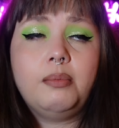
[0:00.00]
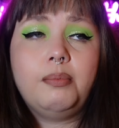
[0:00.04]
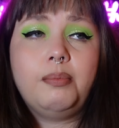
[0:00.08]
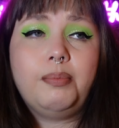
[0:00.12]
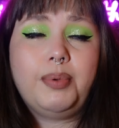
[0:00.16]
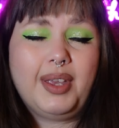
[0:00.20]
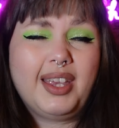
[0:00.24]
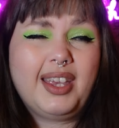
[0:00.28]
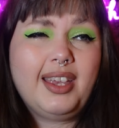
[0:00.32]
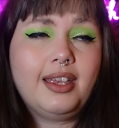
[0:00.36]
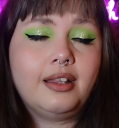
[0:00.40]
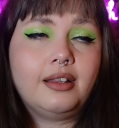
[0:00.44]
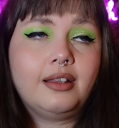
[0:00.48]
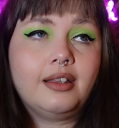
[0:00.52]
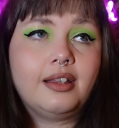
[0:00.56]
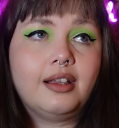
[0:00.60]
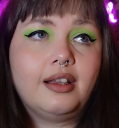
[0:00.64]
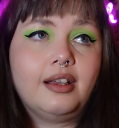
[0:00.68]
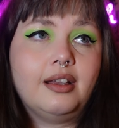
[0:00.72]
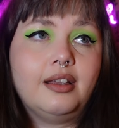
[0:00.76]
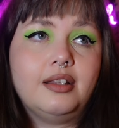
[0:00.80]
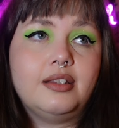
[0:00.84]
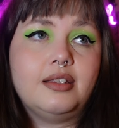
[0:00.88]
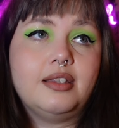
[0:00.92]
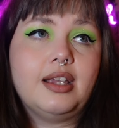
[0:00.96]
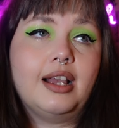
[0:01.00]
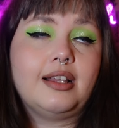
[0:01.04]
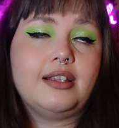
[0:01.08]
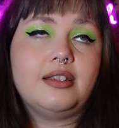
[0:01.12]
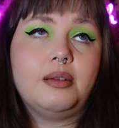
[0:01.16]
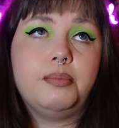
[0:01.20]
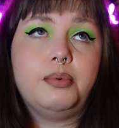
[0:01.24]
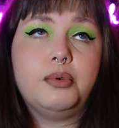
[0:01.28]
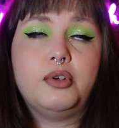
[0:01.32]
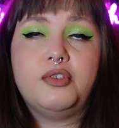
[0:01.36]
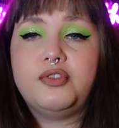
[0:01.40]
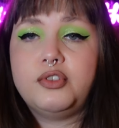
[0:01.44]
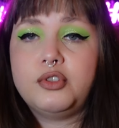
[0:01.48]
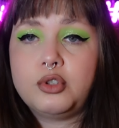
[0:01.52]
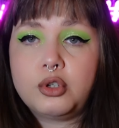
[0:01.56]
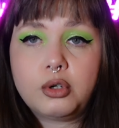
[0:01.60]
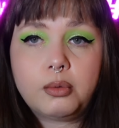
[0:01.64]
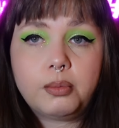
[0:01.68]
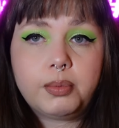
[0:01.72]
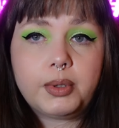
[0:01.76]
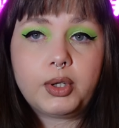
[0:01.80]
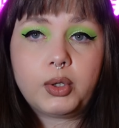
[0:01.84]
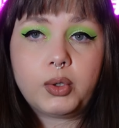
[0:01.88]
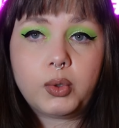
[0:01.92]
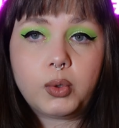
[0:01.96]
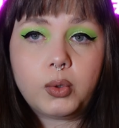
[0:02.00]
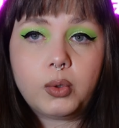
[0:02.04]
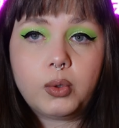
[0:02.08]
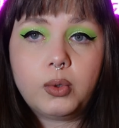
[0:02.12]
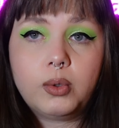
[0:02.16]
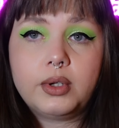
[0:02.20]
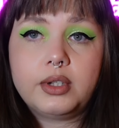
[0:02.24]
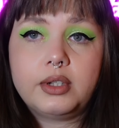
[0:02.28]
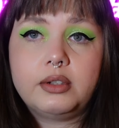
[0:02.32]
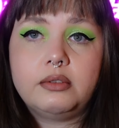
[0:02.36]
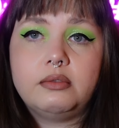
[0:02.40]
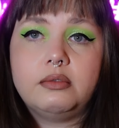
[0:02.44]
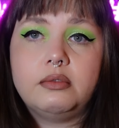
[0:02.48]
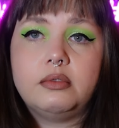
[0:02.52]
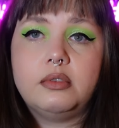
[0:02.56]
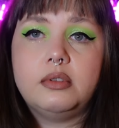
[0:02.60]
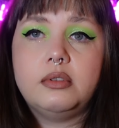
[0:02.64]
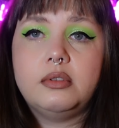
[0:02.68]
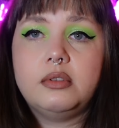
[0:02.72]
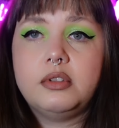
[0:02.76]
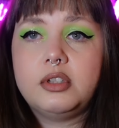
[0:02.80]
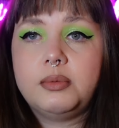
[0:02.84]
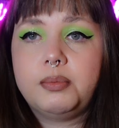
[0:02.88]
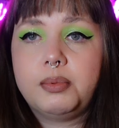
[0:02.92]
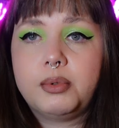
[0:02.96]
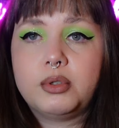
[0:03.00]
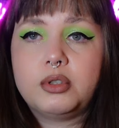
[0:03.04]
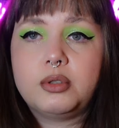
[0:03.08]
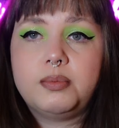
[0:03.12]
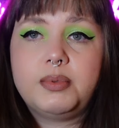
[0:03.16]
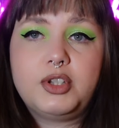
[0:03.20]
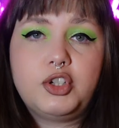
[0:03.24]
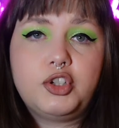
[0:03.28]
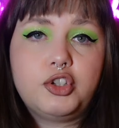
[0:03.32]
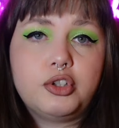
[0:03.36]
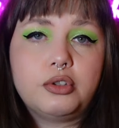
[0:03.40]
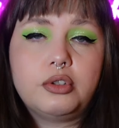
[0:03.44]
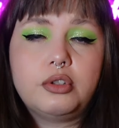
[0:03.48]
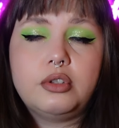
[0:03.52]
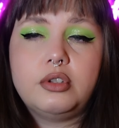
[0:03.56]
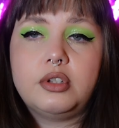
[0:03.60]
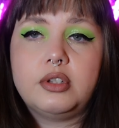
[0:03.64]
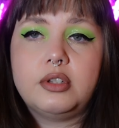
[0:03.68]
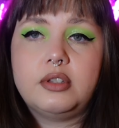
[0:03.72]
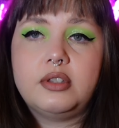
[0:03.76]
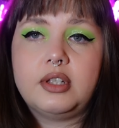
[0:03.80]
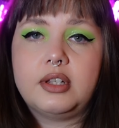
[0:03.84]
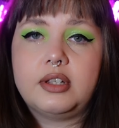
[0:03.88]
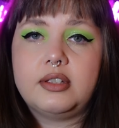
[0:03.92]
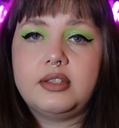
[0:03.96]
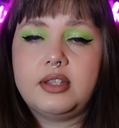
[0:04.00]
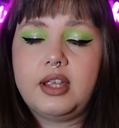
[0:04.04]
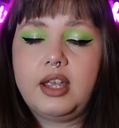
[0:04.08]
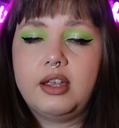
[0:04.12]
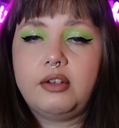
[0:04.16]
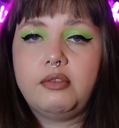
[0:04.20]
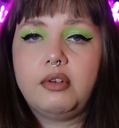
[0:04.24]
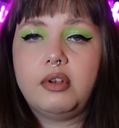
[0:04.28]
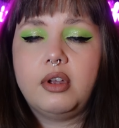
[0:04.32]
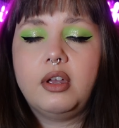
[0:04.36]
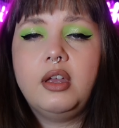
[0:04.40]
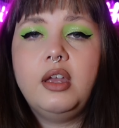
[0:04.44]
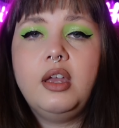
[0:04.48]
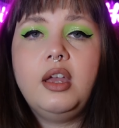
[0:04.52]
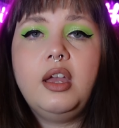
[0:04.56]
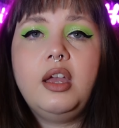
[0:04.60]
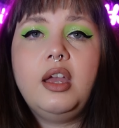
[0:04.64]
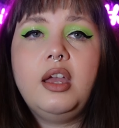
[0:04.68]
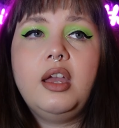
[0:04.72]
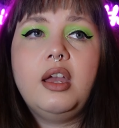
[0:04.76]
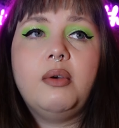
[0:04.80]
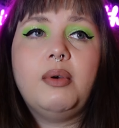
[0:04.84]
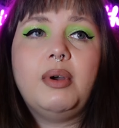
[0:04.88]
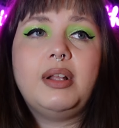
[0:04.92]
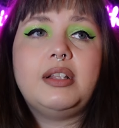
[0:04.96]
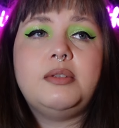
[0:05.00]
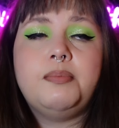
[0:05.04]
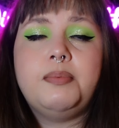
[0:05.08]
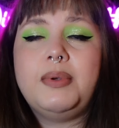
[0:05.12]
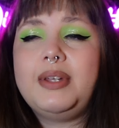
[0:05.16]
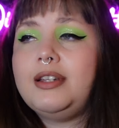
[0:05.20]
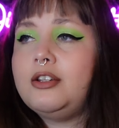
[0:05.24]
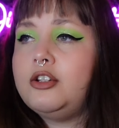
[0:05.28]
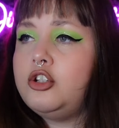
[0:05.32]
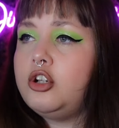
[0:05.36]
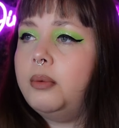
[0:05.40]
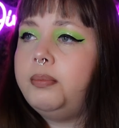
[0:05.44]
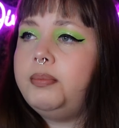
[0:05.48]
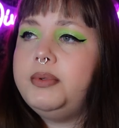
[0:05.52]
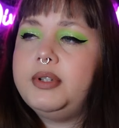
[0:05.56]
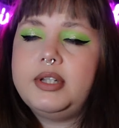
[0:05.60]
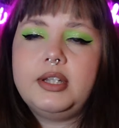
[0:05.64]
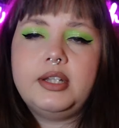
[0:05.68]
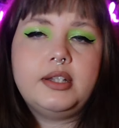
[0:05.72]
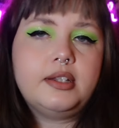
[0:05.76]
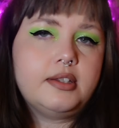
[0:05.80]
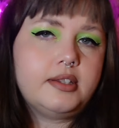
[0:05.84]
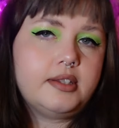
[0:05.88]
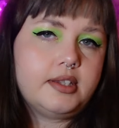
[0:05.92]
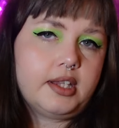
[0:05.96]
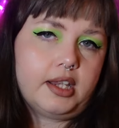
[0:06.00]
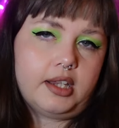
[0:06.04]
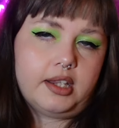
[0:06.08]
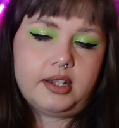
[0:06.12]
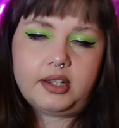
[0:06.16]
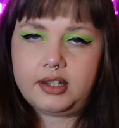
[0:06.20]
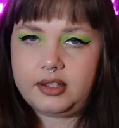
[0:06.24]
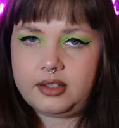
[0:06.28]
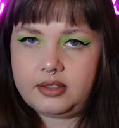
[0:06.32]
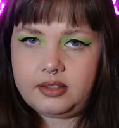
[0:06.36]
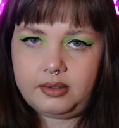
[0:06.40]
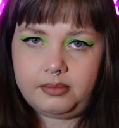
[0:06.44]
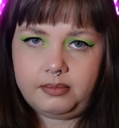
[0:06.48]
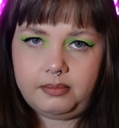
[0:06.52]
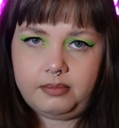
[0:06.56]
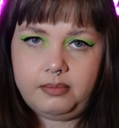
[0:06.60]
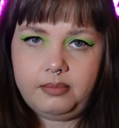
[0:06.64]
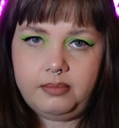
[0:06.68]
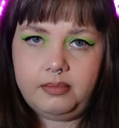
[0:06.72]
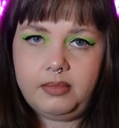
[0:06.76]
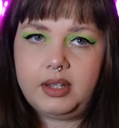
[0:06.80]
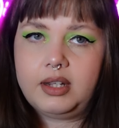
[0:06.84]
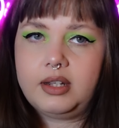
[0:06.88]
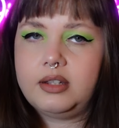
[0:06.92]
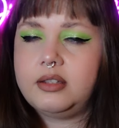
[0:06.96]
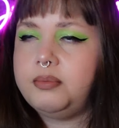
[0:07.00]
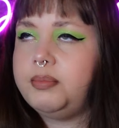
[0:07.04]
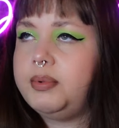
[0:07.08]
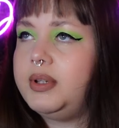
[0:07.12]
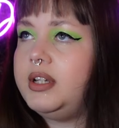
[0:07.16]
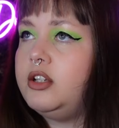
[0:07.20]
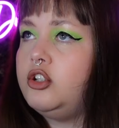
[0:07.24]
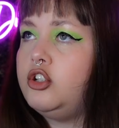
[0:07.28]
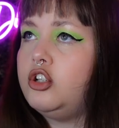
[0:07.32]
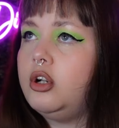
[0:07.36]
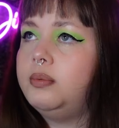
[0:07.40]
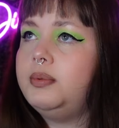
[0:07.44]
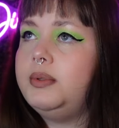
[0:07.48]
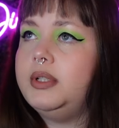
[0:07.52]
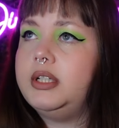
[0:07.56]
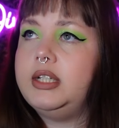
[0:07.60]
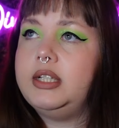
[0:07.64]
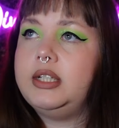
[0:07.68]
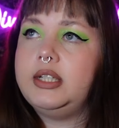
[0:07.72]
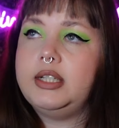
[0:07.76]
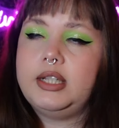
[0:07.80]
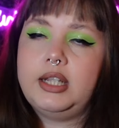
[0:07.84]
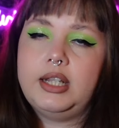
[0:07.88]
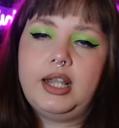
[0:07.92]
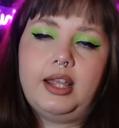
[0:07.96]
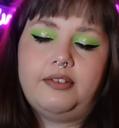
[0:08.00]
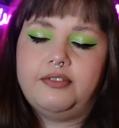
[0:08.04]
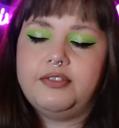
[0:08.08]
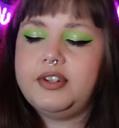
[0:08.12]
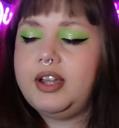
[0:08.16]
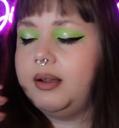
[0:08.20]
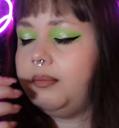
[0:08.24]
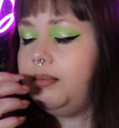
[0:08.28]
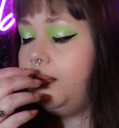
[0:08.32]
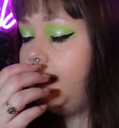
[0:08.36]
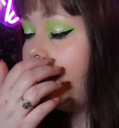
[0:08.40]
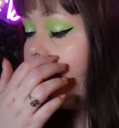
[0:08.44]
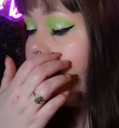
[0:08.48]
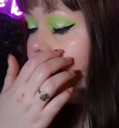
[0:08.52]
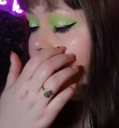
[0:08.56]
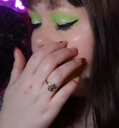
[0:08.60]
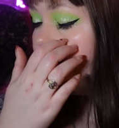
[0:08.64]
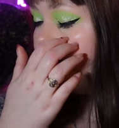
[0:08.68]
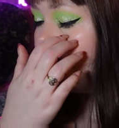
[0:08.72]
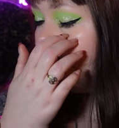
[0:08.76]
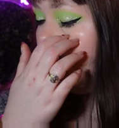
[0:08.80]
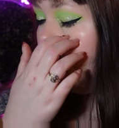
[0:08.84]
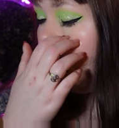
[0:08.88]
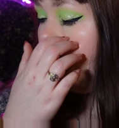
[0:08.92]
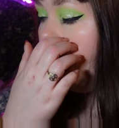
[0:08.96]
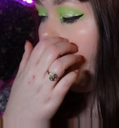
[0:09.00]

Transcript: being that it's as above, so below, and supposed to be justice, etc. Well, it's been adopted into Satanism and it's been adopted into the left hand path.